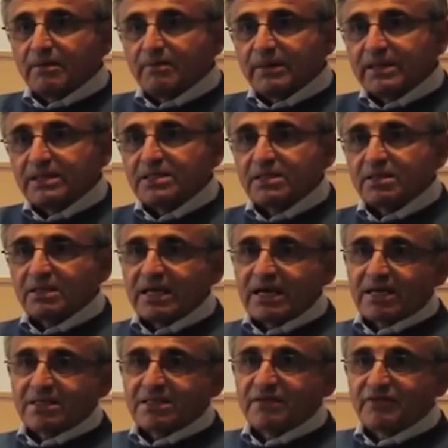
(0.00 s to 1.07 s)
political
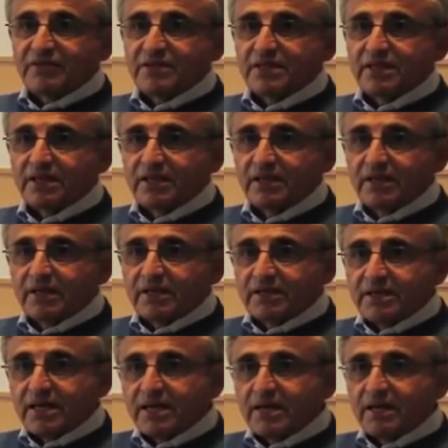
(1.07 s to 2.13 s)
activity
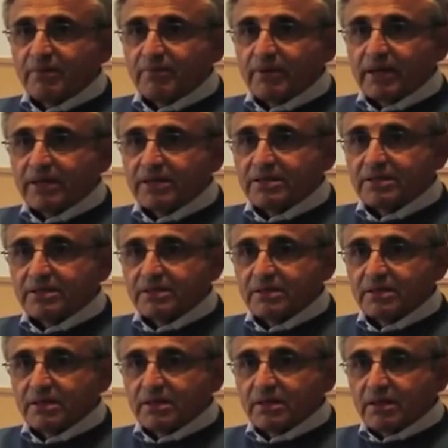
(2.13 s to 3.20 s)
taking place
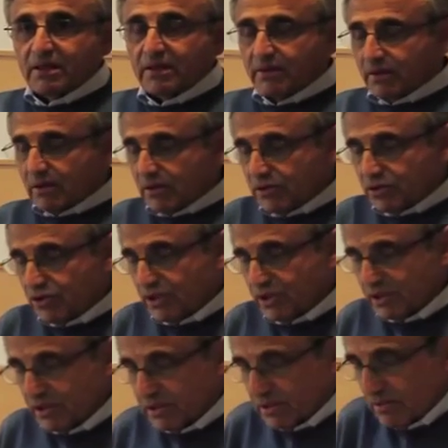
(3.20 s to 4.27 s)
in the
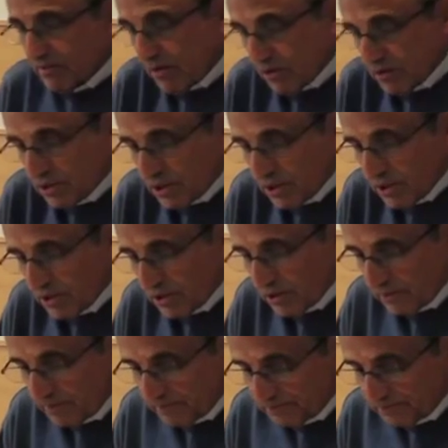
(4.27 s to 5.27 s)
countries concerned.